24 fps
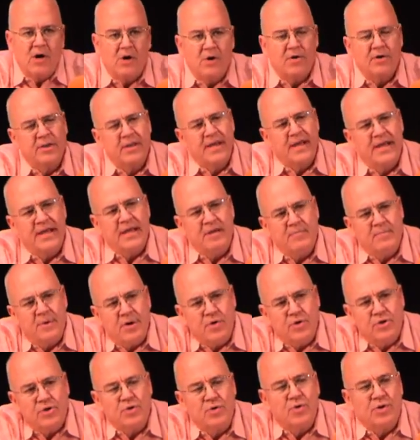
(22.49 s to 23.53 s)
Or are they
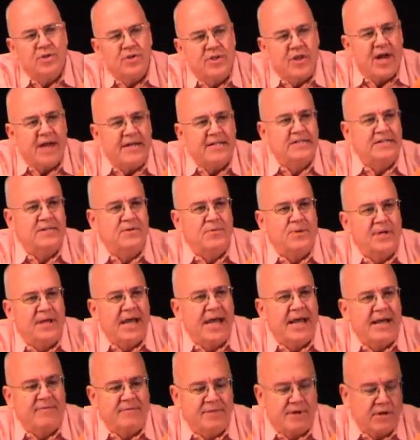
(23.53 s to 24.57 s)
emotional thoughts that we
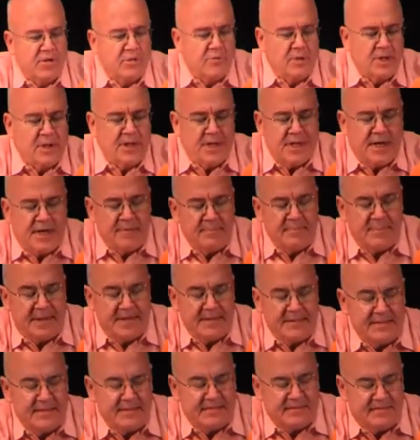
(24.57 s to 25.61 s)
have that are really not
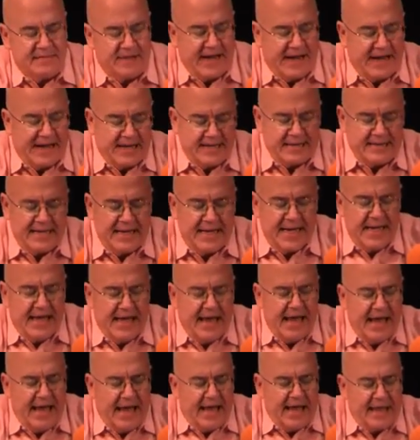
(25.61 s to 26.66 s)
based in facts?
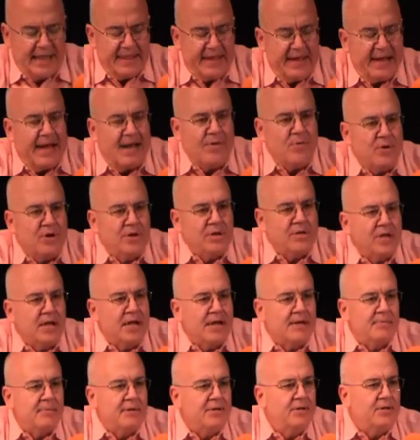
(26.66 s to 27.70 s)
And then I want to
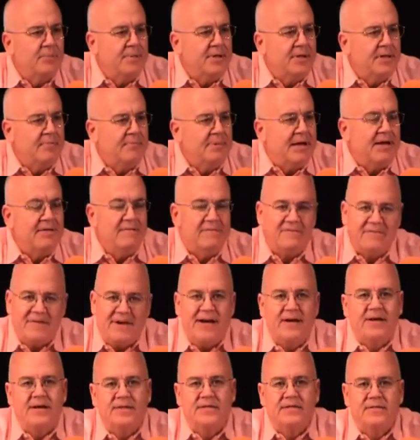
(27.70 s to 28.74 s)
talk a little bit about
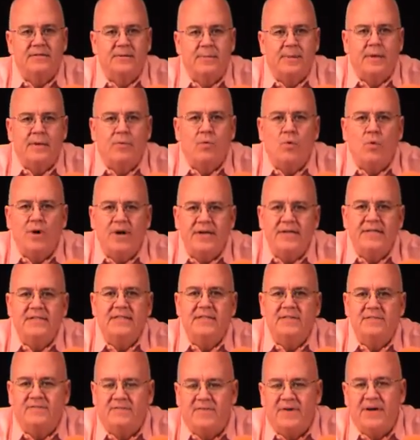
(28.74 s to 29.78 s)
fairness. That what is
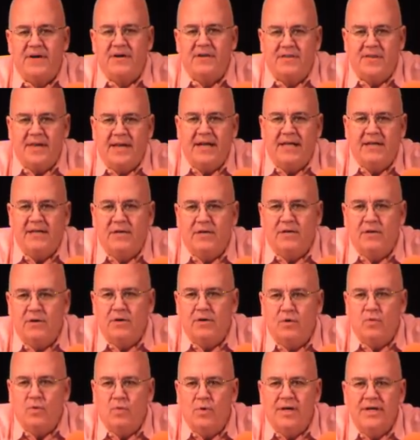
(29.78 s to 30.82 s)
the fair thing to
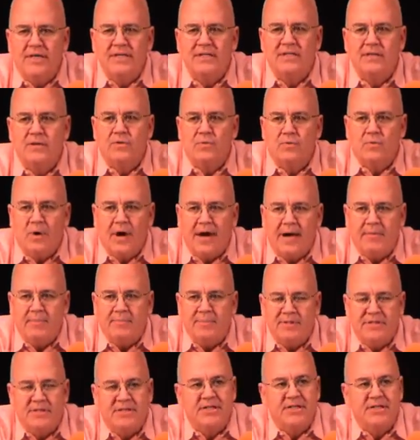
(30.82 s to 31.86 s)
do? What is the right
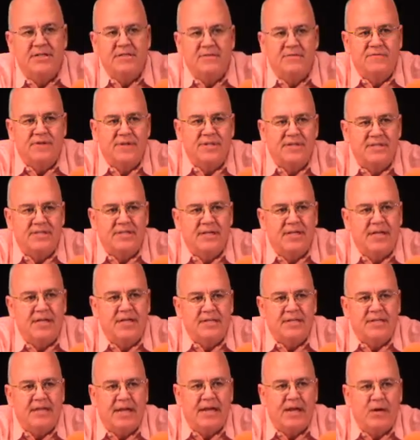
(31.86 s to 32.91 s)
position for the city
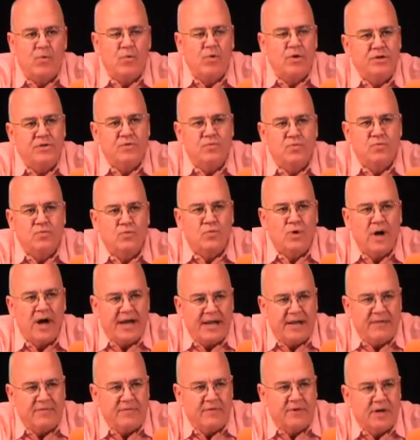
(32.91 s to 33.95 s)
to take? What's
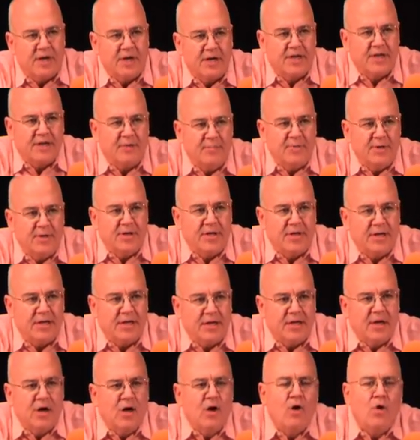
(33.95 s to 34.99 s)
right for our
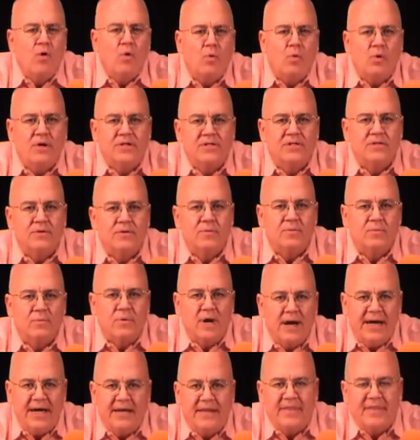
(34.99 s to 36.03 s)
community? What's the
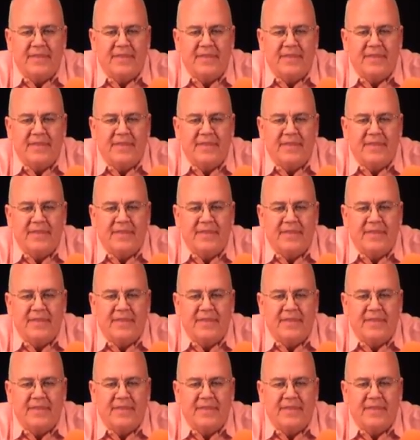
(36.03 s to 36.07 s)
right